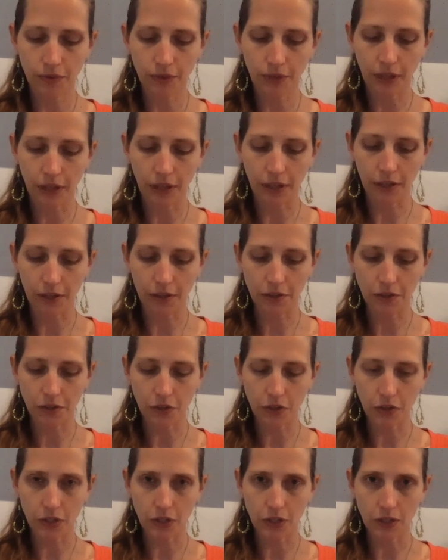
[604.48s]
Hands
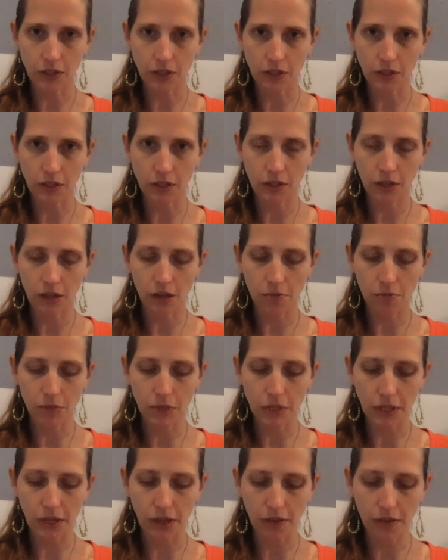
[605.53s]
can come
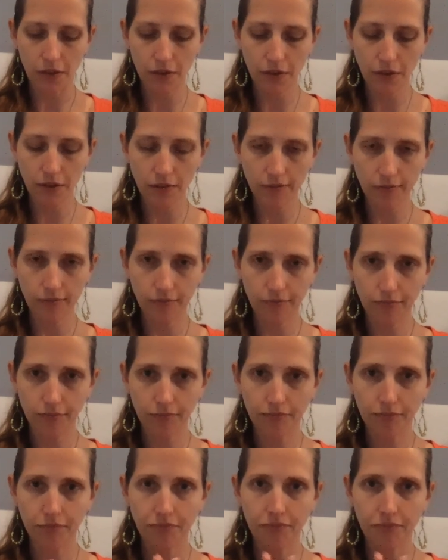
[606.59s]
together.
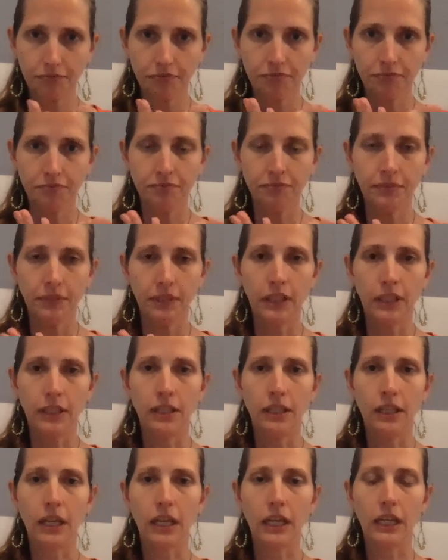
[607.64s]

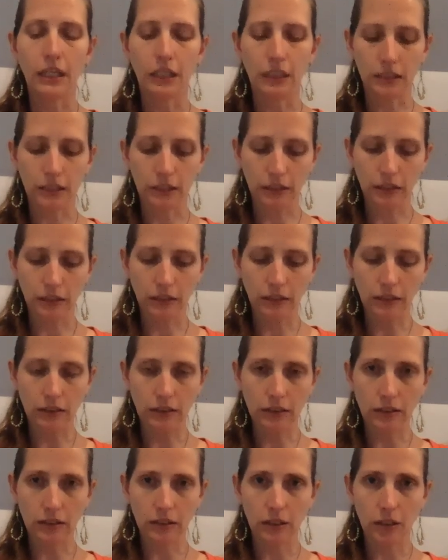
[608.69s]
Inhale,
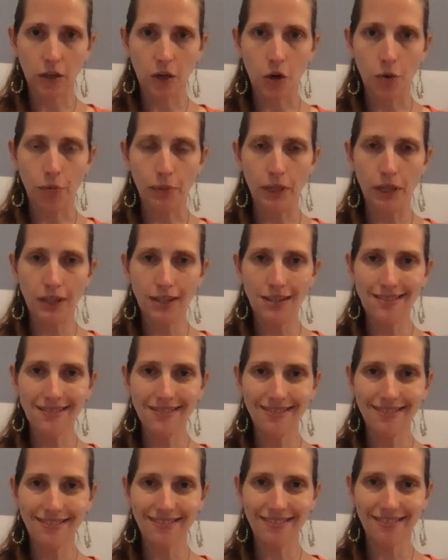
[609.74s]
opening,
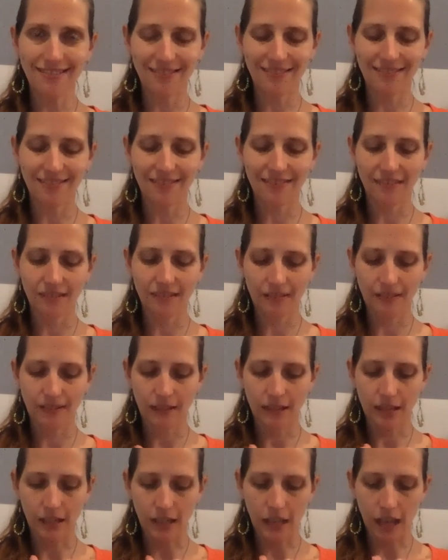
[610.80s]

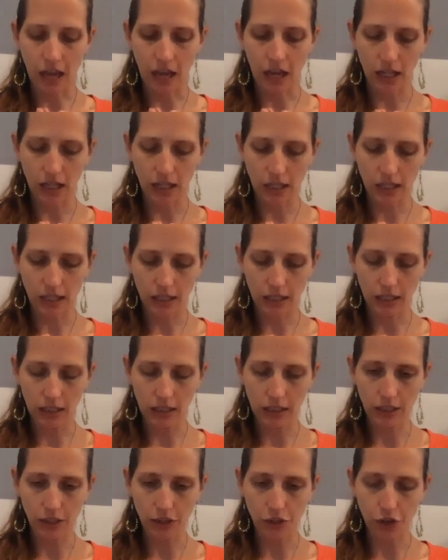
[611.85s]
and exhale,
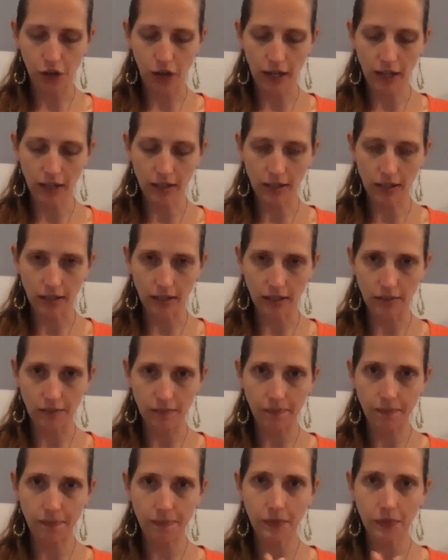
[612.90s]

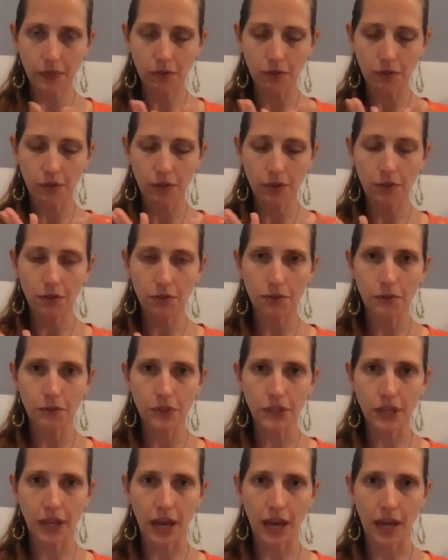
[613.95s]
contracting. So you can use
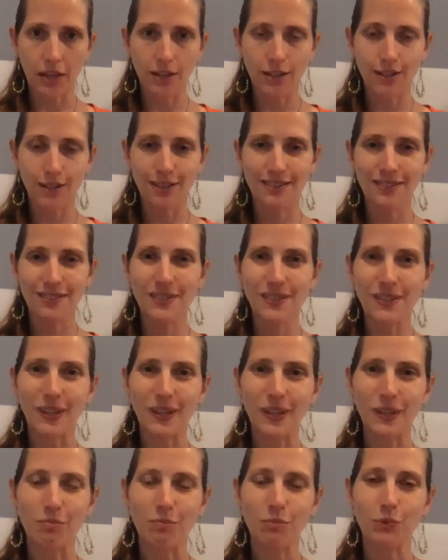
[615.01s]
that
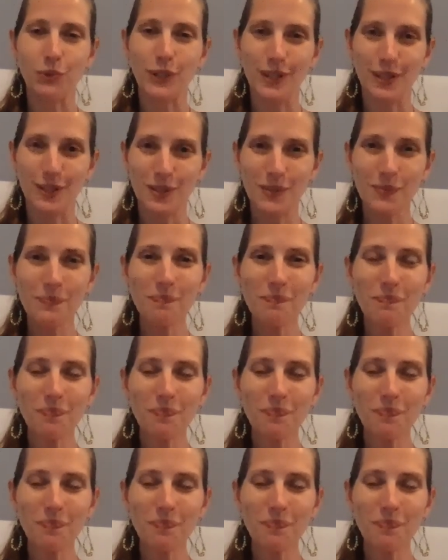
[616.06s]
same rhythm